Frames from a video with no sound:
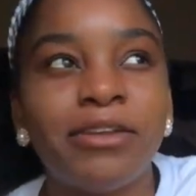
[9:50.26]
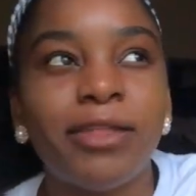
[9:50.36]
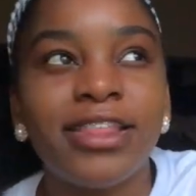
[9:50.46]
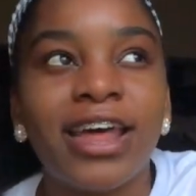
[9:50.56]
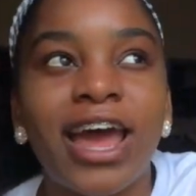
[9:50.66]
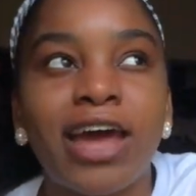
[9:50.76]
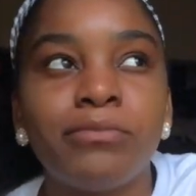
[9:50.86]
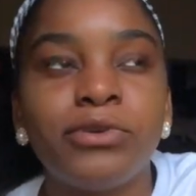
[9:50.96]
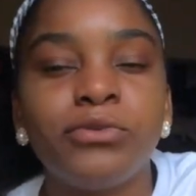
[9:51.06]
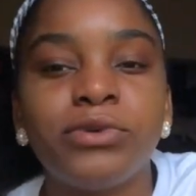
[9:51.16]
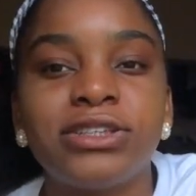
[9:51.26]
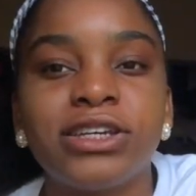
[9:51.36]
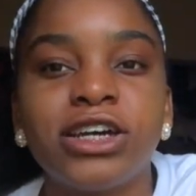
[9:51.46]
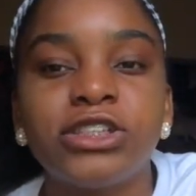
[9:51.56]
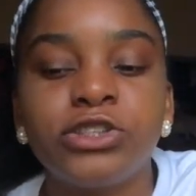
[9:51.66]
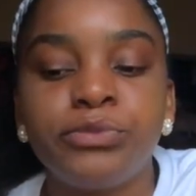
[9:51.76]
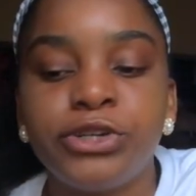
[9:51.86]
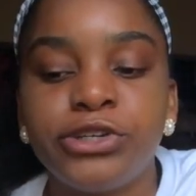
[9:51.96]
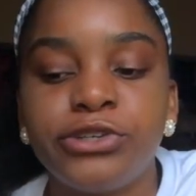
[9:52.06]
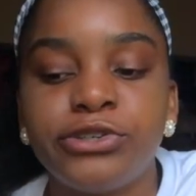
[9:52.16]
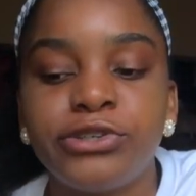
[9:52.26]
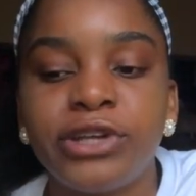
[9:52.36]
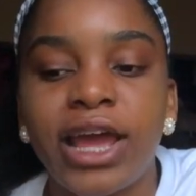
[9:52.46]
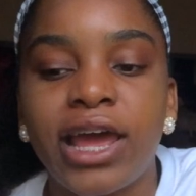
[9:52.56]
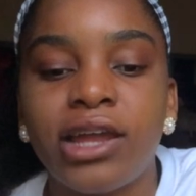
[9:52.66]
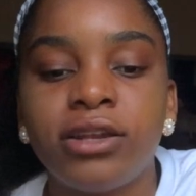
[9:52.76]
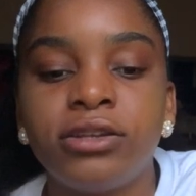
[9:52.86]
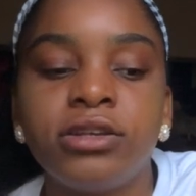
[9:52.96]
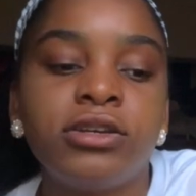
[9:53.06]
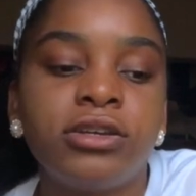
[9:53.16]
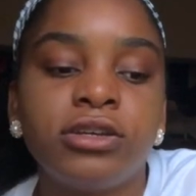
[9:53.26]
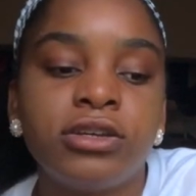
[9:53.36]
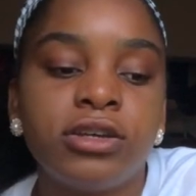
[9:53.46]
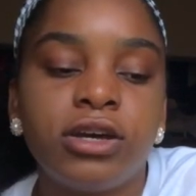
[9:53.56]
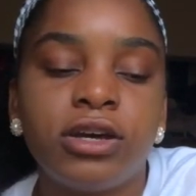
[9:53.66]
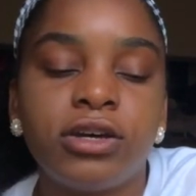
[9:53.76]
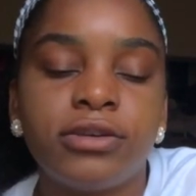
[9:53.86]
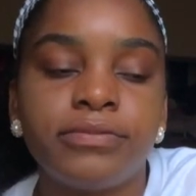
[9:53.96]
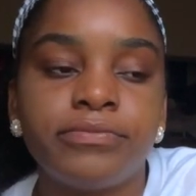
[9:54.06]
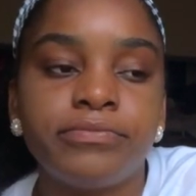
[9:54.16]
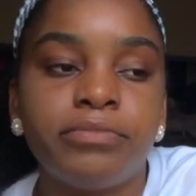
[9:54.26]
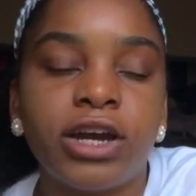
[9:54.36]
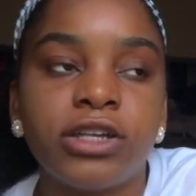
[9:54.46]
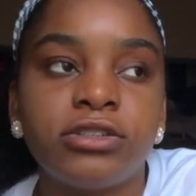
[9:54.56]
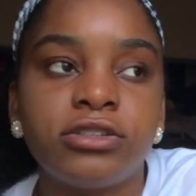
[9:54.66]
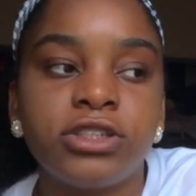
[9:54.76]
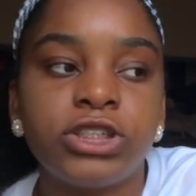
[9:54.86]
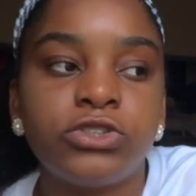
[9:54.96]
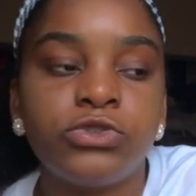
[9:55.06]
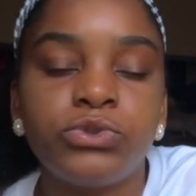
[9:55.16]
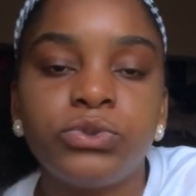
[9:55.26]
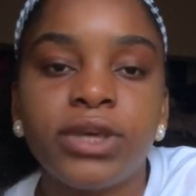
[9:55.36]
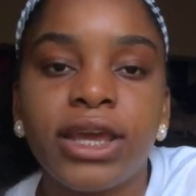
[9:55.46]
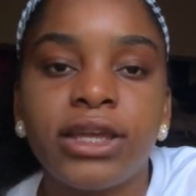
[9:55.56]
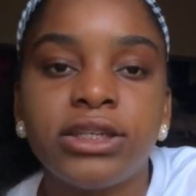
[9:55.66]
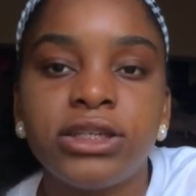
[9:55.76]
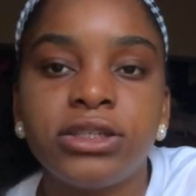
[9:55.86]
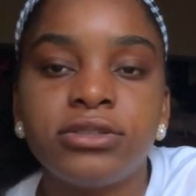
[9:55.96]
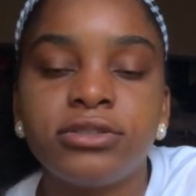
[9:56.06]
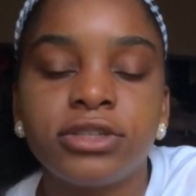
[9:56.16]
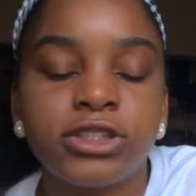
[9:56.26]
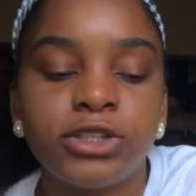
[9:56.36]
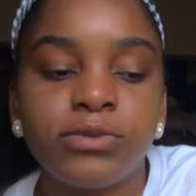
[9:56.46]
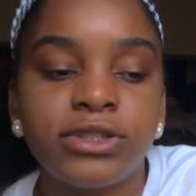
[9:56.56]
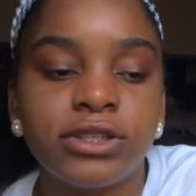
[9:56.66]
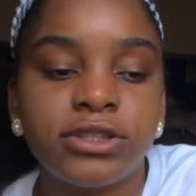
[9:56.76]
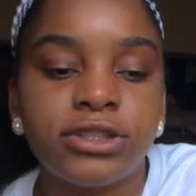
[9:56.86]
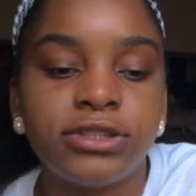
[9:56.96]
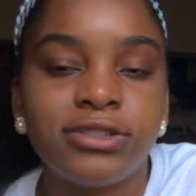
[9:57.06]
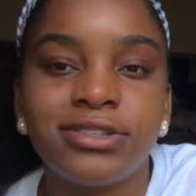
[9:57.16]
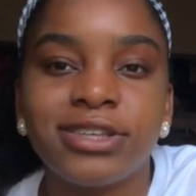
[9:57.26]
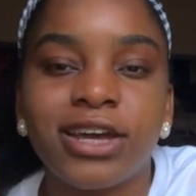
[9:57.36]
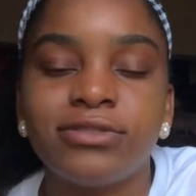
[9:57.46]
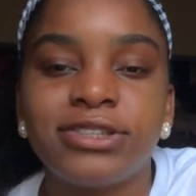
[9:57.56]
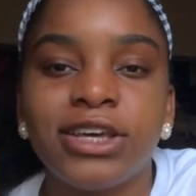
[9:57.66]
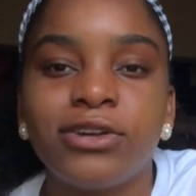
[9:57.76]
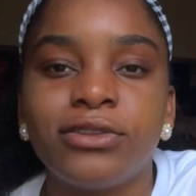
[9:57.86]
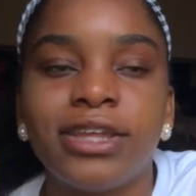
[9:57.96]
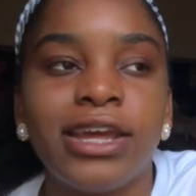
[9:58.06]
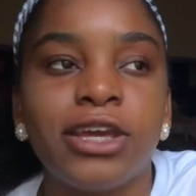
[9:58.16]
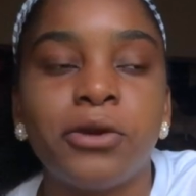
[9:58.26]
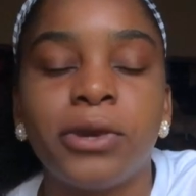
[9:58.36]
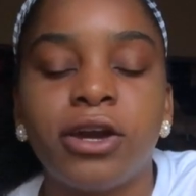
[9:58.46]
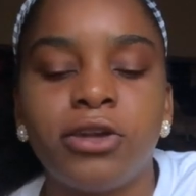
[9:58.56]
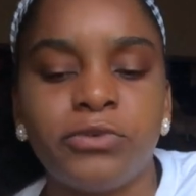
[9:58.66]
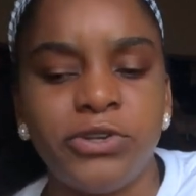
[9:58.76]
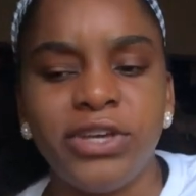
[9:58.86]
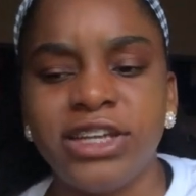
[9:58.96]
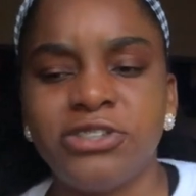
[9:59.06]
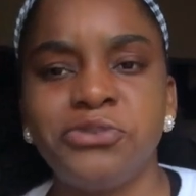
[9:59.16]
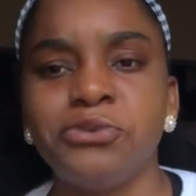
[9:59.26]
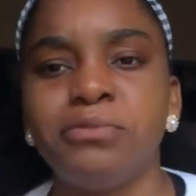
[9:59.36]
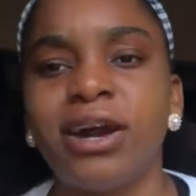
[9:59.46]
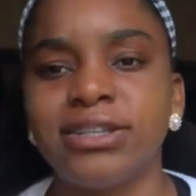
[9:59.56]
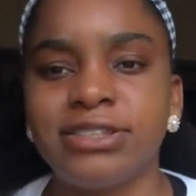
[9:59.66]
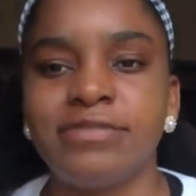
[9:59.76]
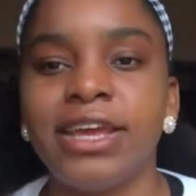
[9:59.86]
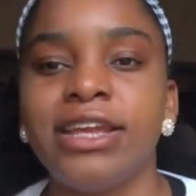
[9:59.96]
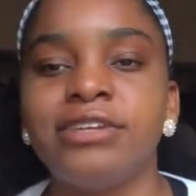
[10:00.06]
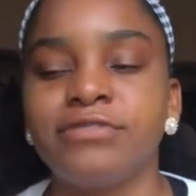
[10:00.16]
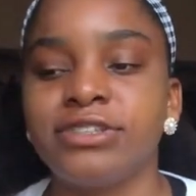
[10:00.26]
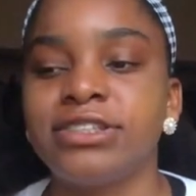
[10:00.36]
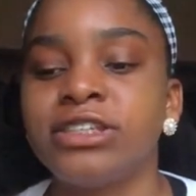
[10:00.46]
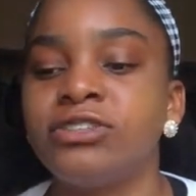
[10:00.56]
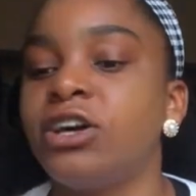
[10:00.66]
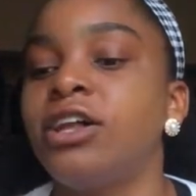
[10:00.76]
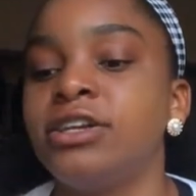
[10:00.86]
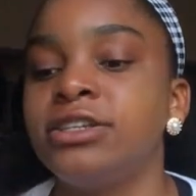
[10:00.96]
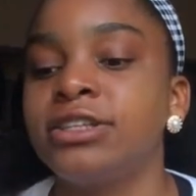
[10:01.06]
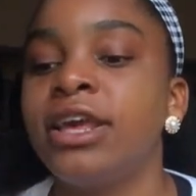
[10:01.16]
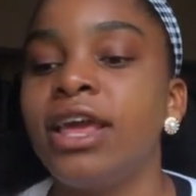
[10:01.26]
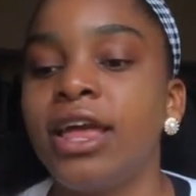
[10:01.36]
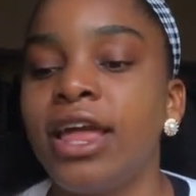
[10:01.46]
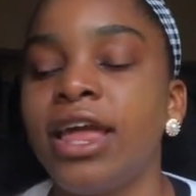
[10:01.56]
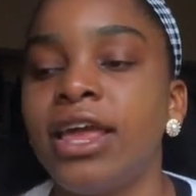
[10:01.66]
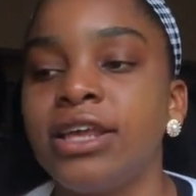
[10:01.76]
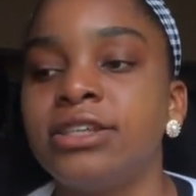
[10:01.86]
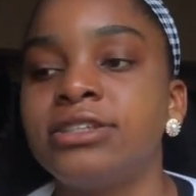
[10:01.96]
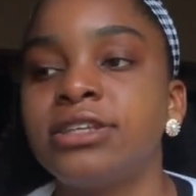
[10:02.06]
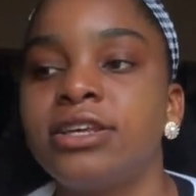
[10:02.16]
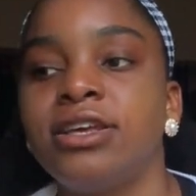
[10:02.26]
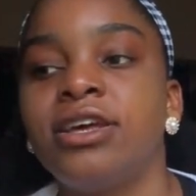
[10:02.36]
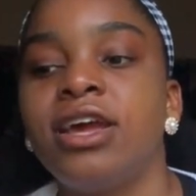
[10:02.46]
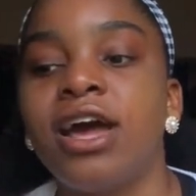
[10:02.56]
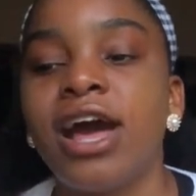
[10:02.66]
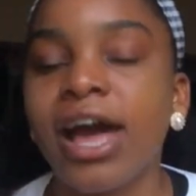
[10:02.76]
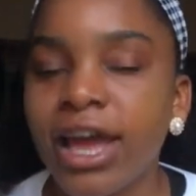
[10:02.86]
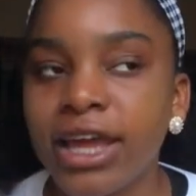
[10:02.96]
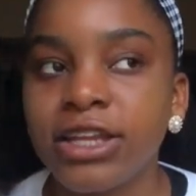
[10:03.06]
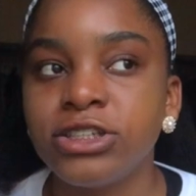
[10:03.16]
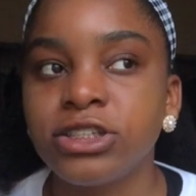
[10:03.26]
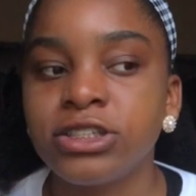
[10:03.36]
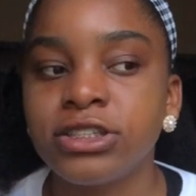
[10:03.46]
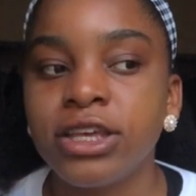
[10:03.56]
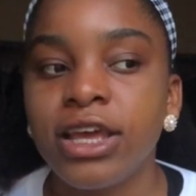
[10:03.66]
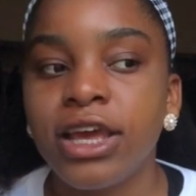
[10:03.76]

something that happened was a customer had um, bought these two candies because there was a discount sale thing going on where you get two boxes of candy for six dollars and I just